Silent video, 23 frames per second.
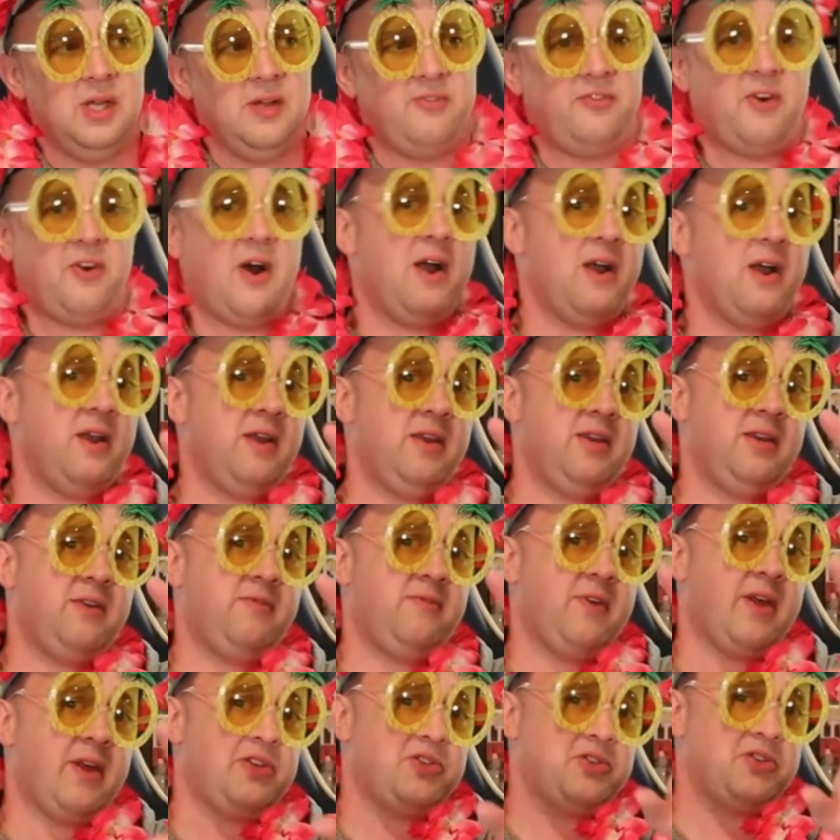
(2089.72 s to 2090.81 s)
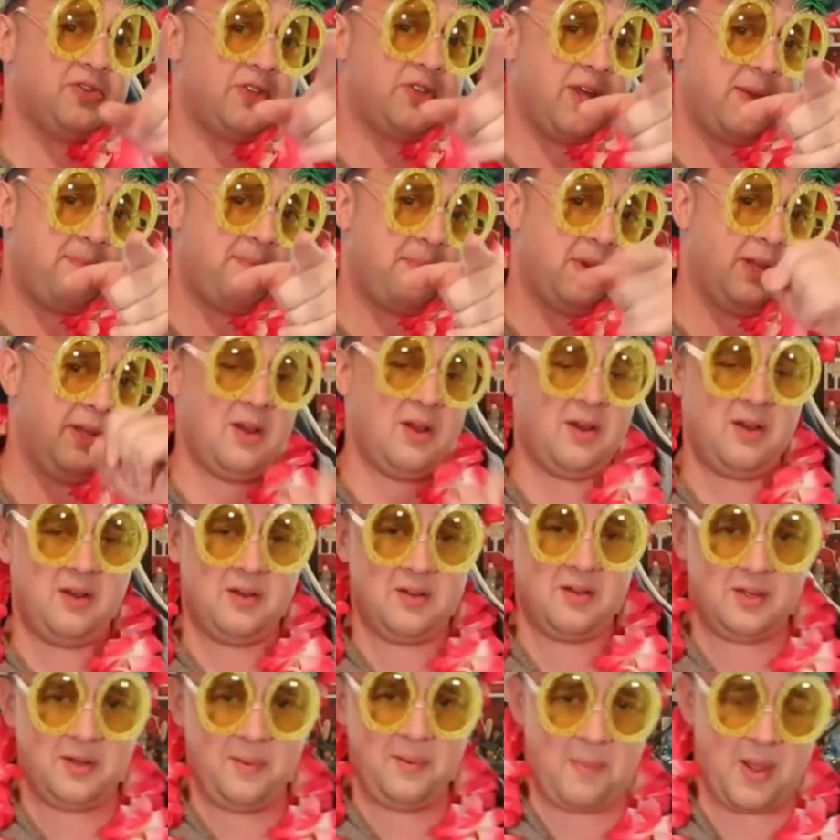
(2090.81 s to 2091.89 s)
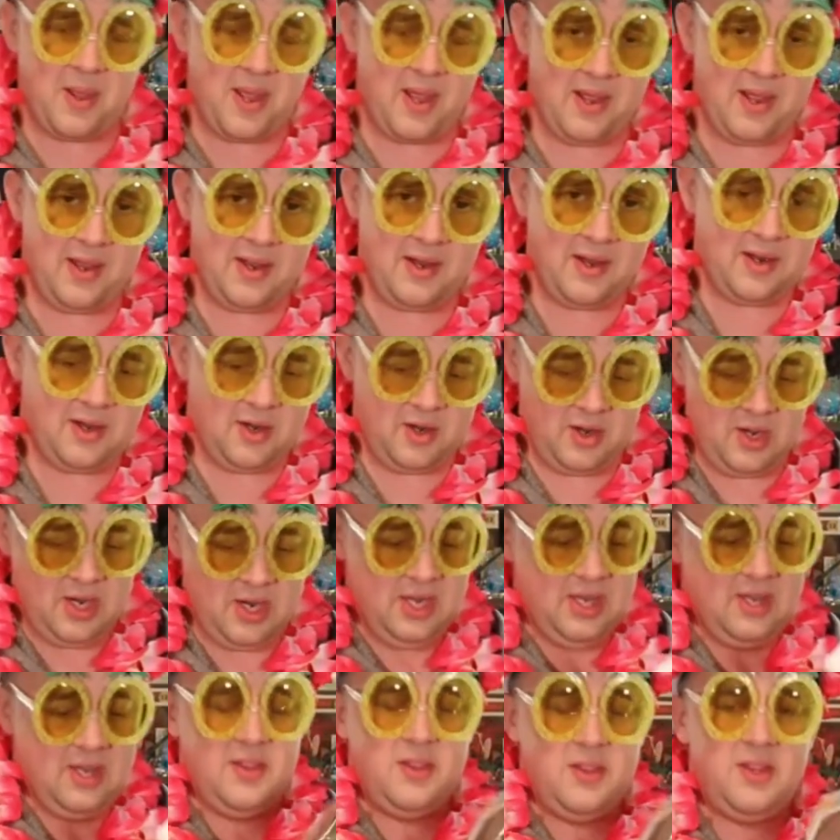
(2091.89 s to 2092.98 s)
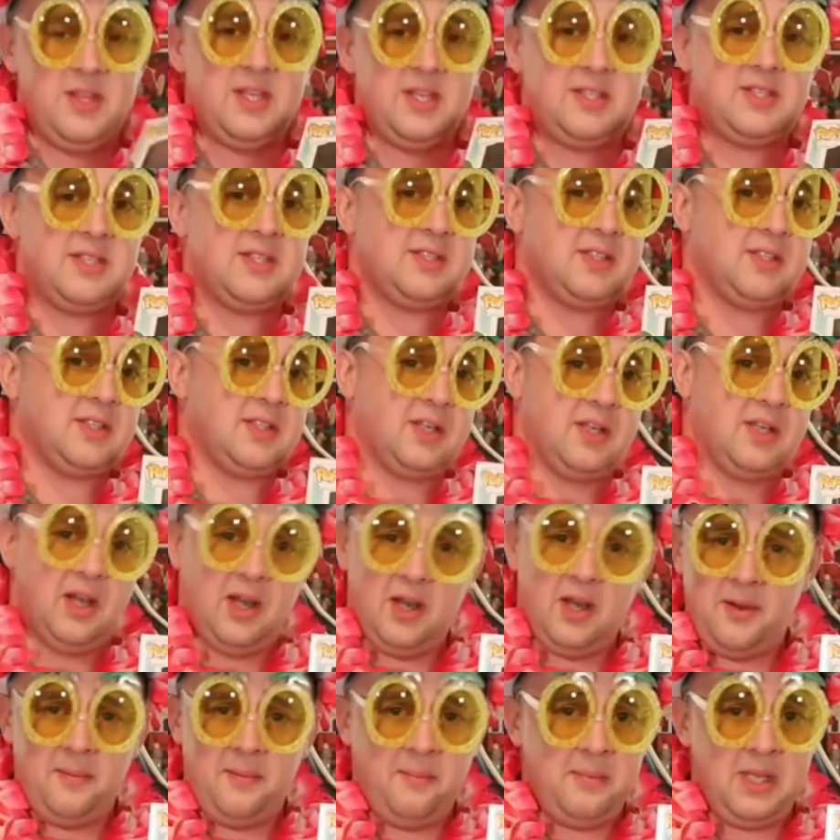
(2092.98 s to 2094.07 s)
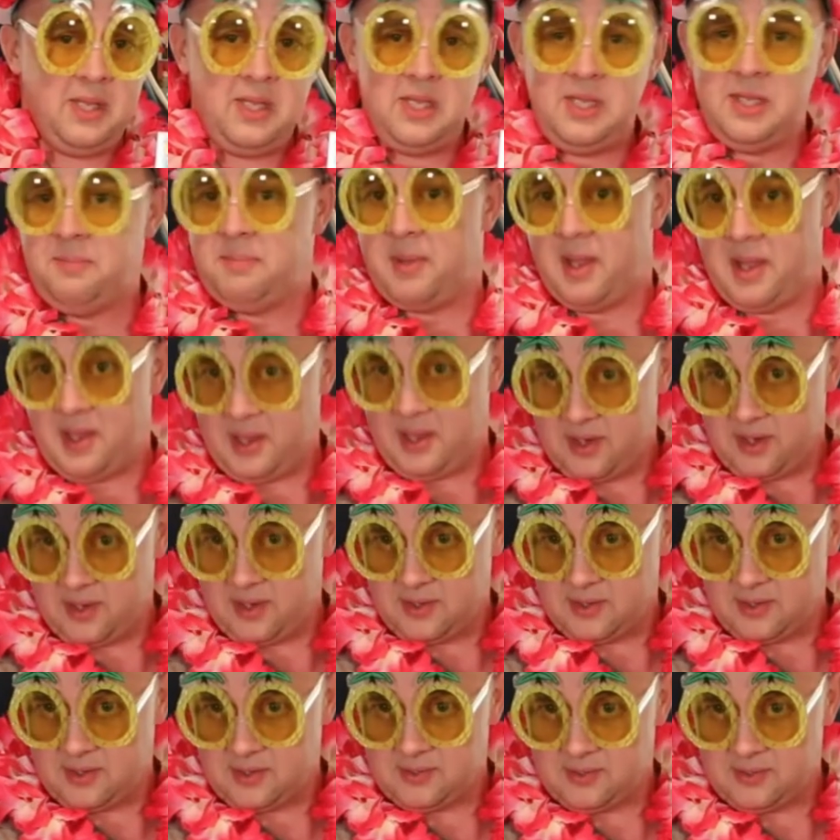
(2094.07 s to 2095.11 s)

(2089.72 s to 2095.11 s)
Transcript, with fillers: Find adventures that beyond compare. This is a gummy bear.